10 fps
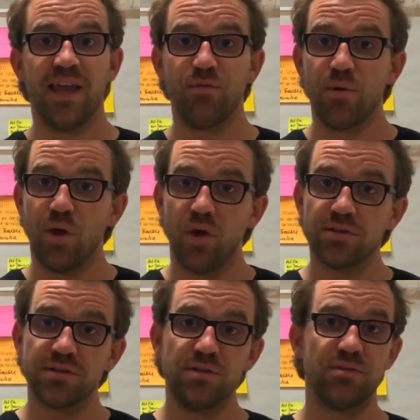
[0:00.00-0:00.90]
And we will
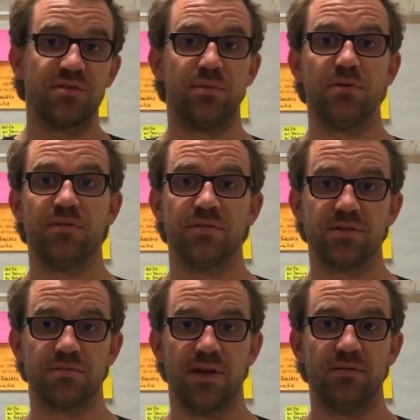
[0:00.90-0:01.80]
also use the beautiful
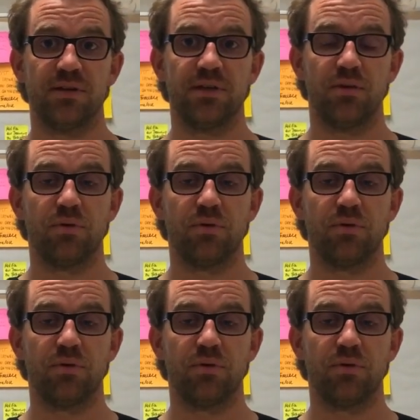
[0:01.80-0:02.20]
surroundings in